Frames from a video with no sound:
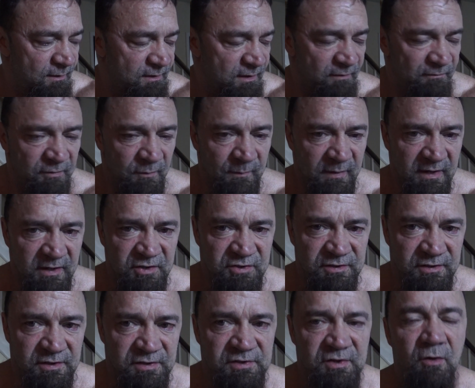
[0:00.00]
the
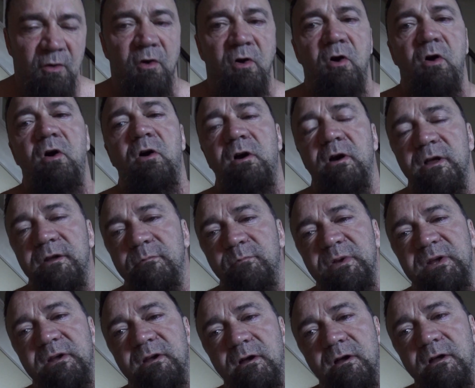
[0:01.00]
information is so horrid
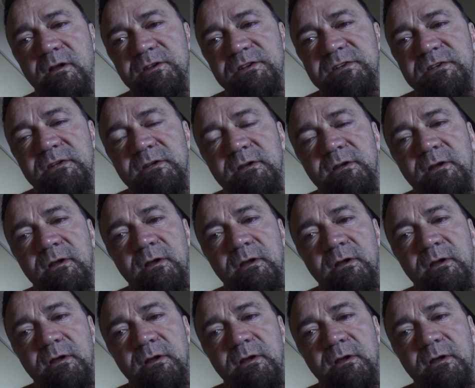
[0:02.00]
because